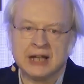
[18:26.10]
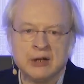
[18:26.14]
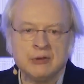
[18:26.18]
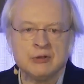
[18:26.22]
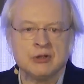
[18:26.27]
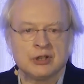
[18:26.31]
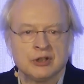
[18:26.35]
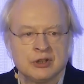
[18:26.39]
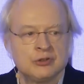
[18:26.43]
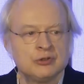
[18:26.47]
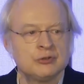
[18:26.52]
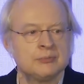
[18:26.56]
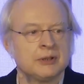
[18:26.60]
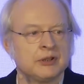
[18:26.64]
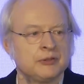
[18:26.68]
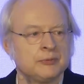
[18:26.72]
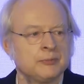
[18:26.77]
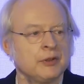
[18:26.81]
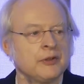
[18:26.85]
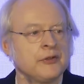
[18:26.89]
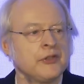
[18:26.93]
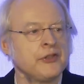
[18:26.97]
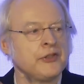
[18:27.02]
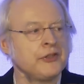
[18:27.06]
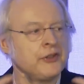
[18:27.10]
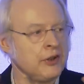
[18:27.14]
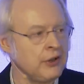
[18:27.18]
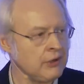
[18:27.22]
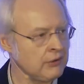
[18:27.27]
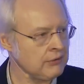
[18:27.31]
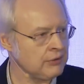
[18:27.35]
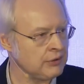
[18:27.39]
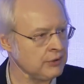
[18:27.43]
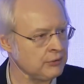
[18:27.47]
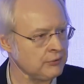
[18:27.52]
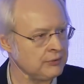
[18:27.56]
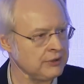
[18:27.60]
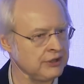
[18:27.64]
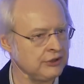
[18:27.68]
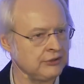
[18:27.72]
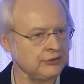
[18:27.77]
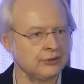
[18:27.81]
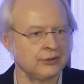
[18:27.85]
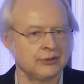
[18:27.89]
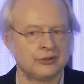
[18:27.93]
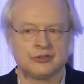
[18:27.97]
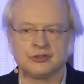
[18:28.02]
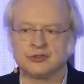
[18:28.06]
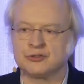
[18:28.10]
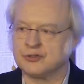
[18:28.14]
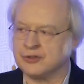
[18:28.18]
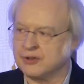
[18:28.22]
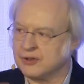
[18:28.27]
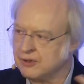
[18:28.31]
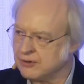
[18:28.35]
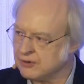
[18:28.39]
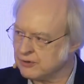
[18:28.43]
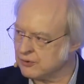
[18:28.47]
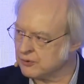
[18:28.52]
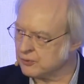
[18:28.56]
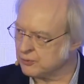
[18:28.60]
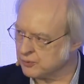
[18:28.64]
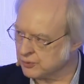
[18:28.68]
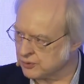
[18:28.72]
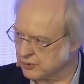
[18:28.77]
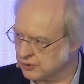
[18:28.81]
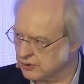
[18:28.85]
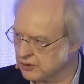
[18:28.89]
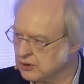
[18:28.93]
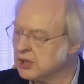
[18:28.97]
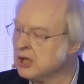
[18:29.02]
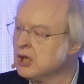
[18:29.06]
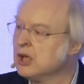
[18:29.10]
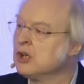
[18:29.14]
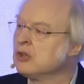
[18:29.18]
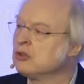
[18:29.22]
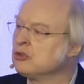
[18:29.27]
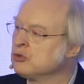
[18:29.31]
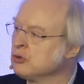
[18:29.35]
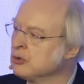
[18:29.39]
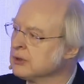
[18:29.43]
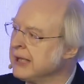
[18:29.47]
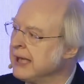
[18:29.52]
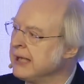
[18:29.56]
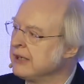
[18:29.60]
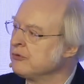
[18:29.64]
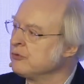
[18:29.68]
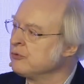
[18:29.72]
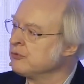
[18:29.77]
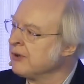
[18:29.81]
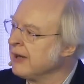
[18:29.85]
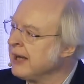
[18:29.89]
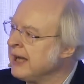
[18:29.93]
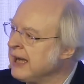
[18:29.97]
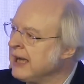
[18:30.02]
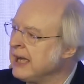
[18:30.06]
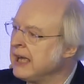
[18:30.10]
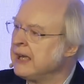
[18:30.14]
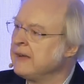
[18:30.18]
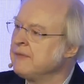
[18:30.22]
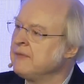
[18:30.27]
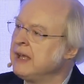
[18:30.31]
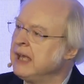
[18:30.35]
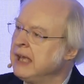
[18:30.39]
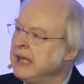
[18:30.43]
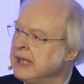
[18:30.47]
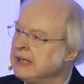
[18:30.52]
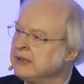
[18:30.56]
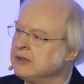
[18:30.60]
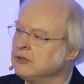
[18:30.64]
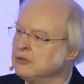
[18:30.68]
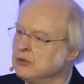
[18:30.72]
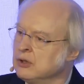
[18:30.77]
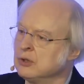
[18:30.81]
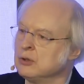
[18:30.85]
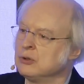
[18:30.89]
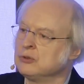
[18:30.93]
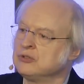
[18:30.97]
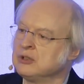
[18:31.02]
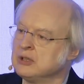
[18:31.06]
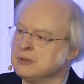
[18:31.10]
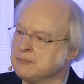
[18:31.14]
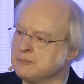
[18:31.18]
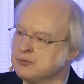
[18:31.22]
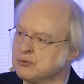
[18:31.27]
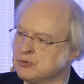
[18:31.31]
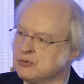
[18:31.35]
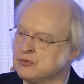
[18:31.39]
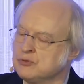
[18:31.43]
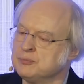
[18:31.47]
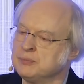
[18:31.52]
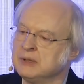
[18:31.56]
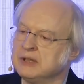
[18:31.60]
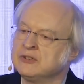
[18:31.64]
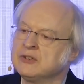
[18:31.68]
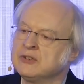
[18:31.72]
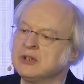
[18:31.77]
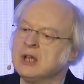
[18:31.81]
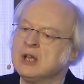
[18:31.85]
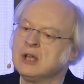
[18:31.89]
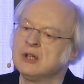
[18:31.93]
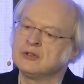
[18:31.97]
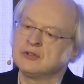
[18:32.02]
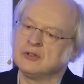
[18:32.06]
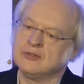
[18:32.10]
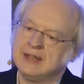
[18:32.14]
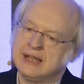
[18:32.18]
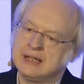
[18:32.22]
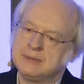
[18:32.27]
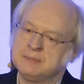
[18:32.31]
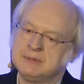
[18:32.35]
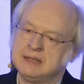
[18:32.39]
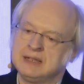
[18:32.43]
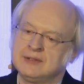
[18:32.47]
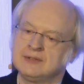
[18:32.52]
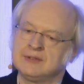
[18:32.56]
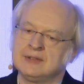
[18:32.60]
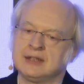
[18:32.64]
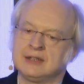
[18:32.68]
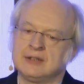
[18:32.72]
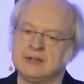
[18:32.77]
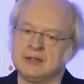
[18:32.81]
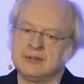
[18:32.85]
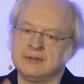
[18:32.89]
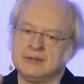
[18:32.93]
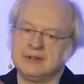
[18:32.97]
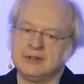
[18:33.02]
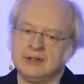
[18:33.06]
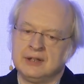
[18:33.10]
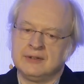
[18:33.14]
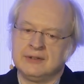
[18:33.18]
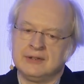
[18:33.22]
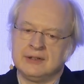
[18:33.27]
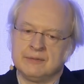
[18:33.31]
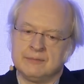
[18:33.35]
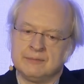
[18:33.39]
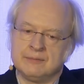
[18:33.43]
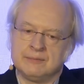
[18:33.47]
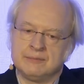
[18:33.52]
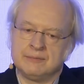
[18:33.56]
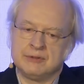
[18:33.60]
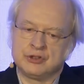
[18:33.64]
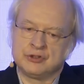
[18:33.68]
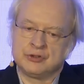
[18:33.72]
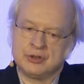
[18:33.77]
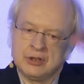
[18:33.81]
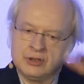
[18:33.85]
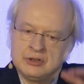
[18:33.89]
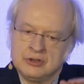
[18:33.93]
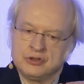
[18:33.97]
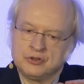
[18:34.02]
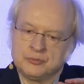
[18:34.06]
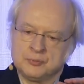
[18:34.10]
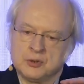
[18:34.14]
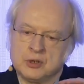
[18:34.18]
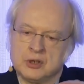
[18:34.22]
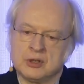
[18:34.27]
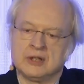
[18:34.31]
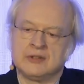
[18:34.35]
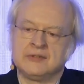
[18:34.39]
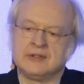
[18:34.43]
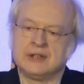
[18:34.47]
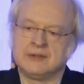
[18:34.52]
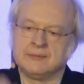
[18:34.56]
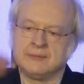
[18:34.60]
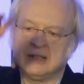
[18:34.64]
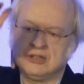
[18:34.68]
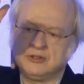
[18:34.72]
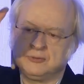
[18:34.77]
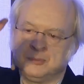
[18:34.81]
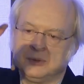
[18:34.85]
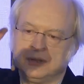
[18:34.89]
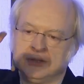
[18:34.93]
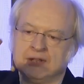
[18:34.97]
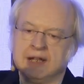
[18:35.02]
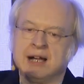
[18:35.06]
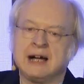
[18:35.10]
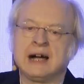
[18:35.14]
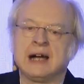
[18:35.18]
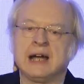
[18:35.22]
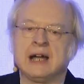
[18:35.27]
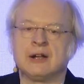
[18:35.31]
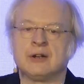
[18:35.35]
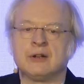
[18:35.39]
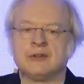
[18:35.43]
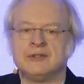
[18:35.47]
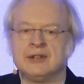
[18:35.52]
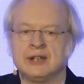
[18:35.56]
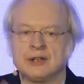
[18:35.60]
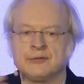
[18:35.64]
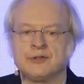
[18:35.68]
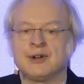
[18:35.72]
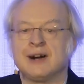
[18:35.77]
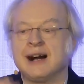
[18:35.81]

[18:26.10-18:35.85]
you're going to do much more thorough research, thorough work to arrive at those improvements. So that means that the return is smaller, the investment is higher, therefore